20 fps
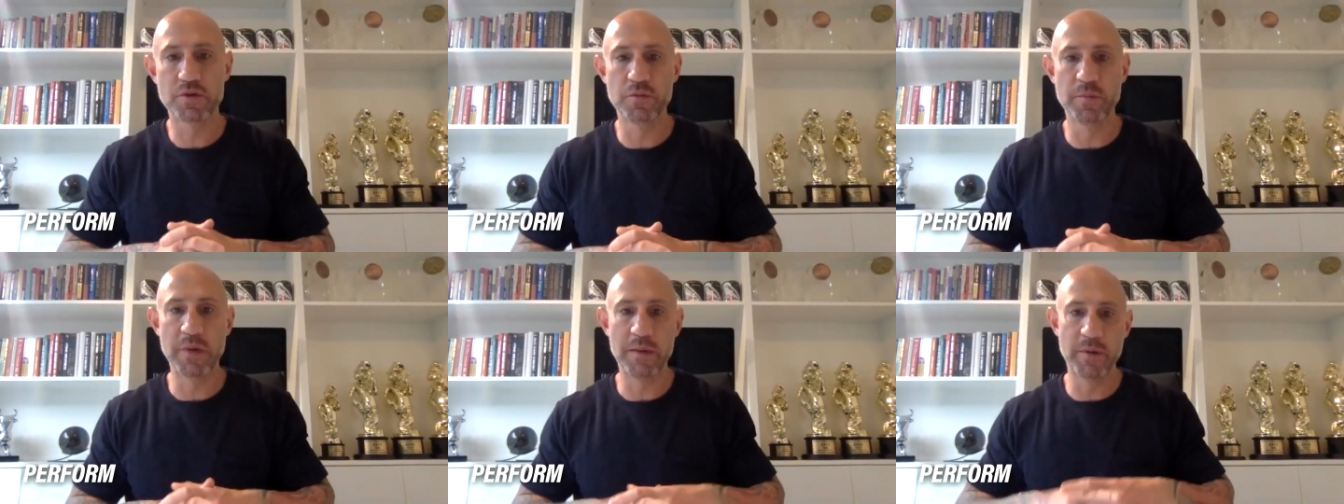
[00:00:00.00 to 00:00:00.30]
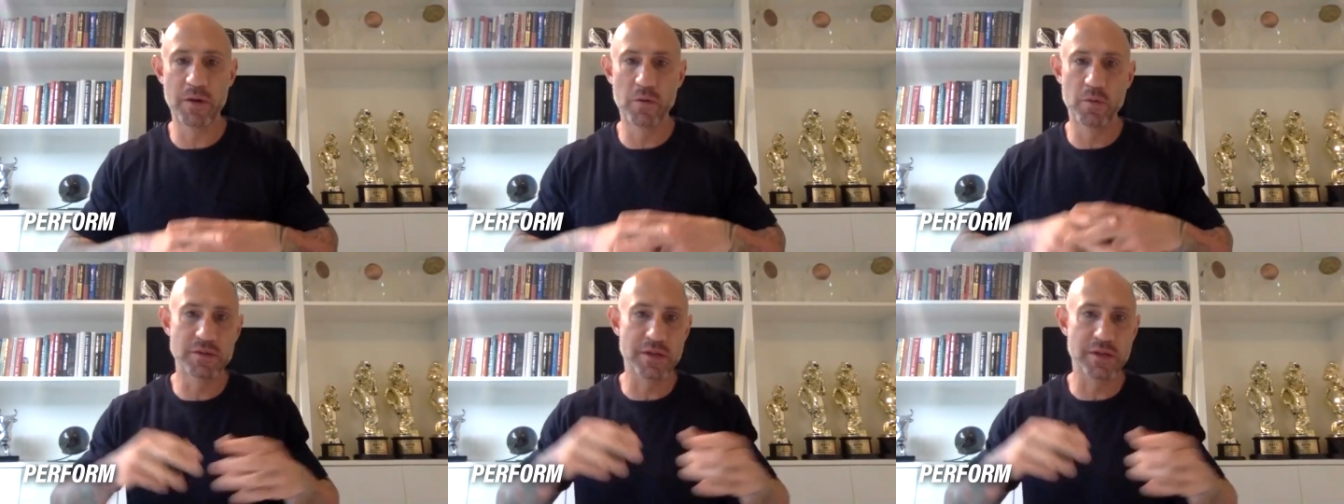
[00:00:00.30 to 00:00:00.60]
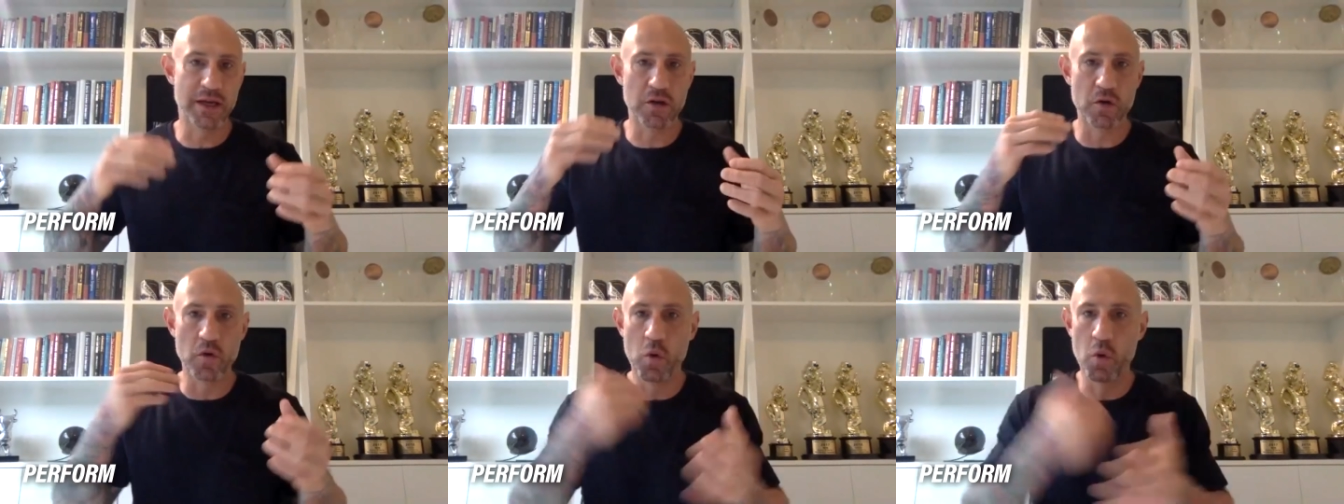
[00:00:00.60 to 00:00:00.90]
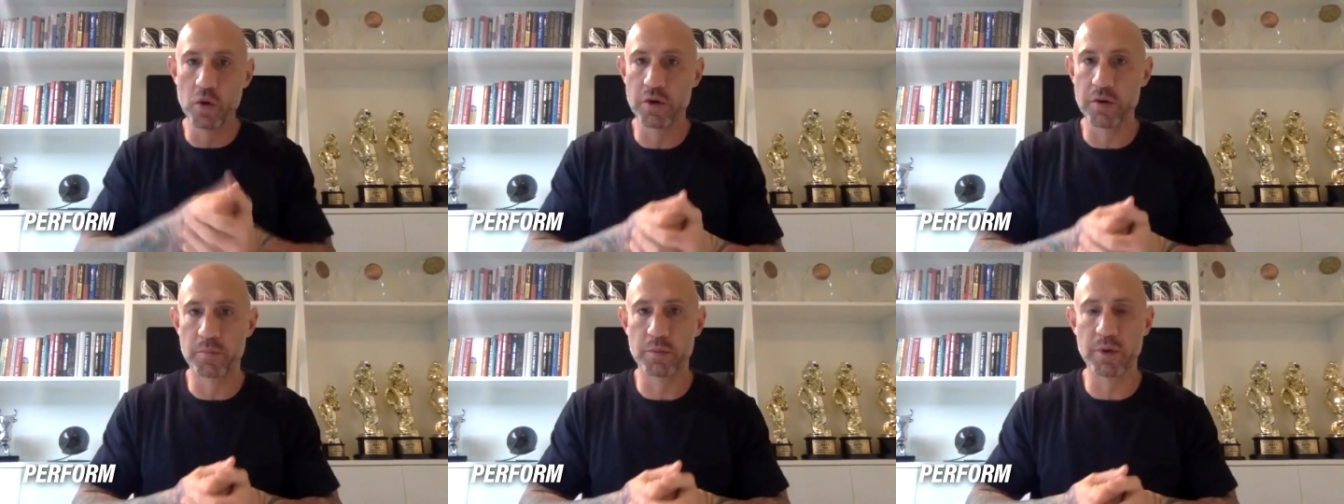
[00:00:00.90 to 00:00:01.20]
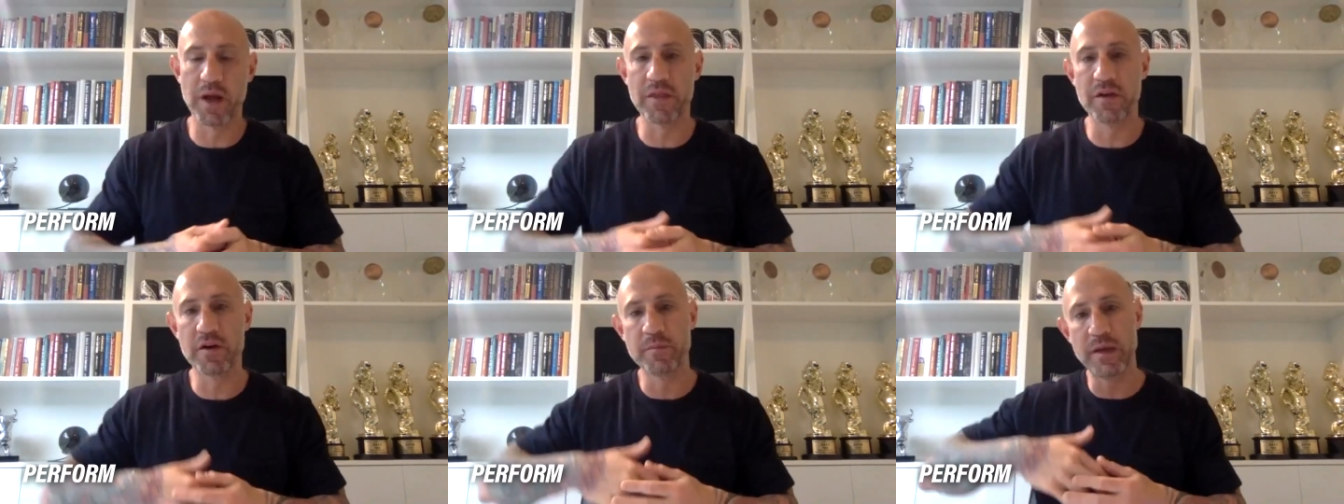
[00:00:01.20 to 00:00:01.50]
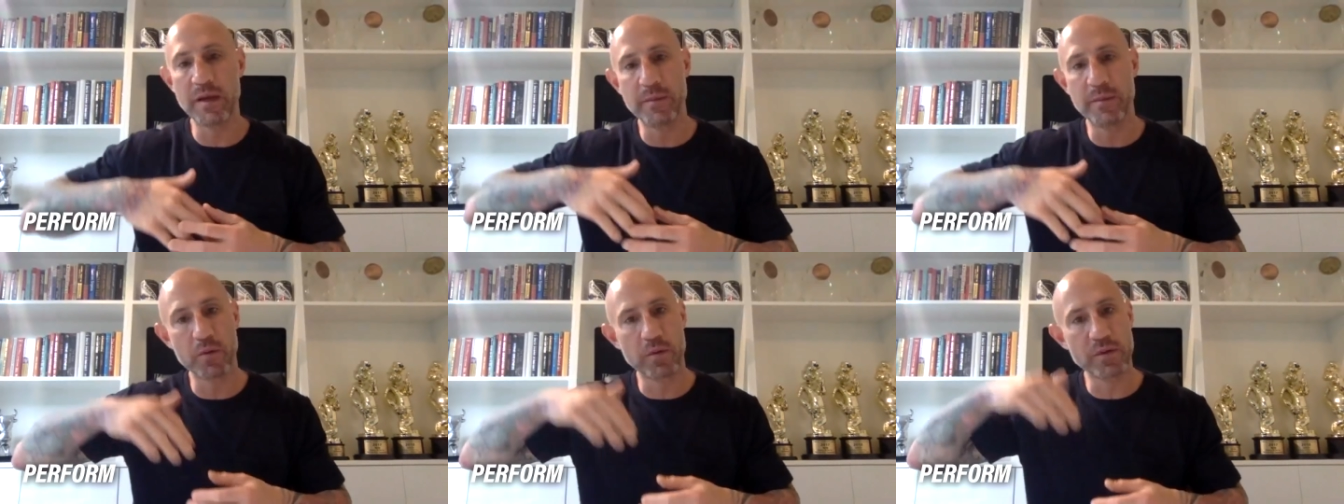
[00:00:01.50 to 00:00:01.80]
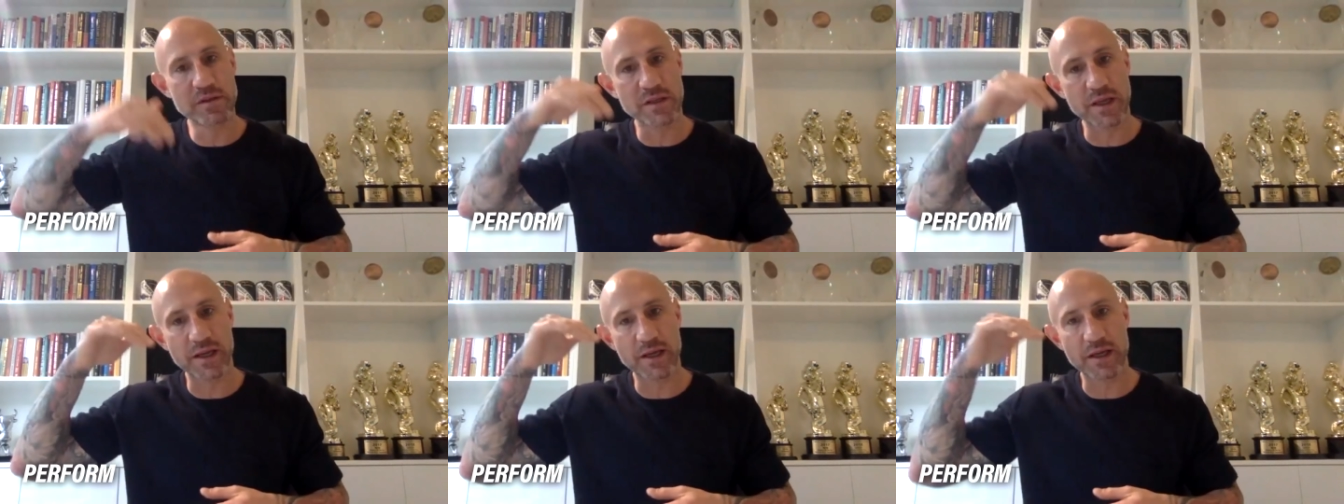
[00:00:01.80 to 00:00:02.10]
Maybe it was like an older brother. Maybe it
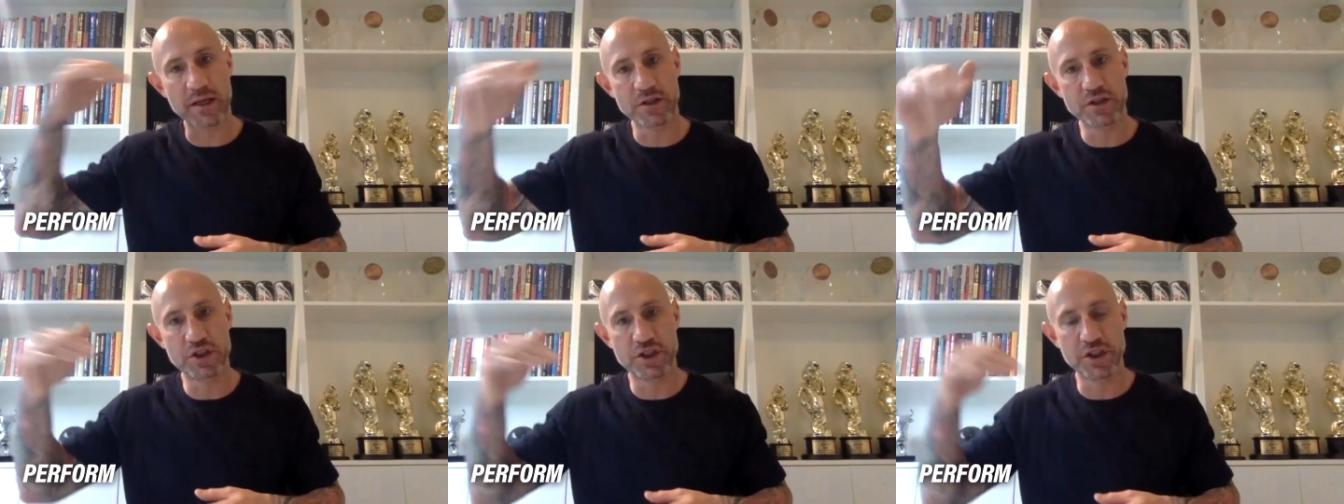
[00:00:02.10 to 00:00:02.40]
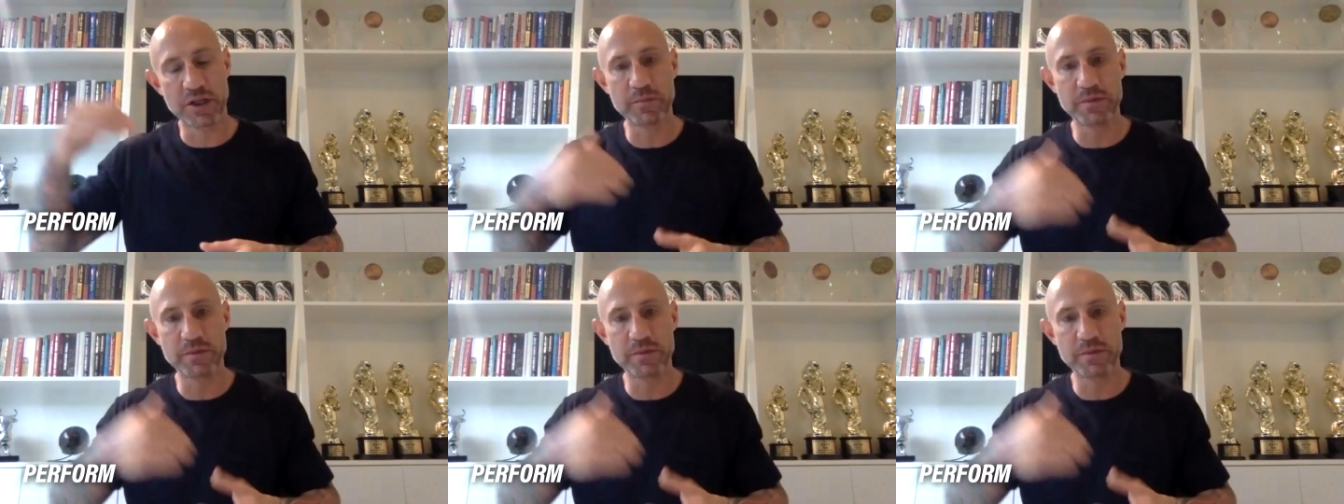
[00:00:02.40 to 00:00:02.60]
was like a gym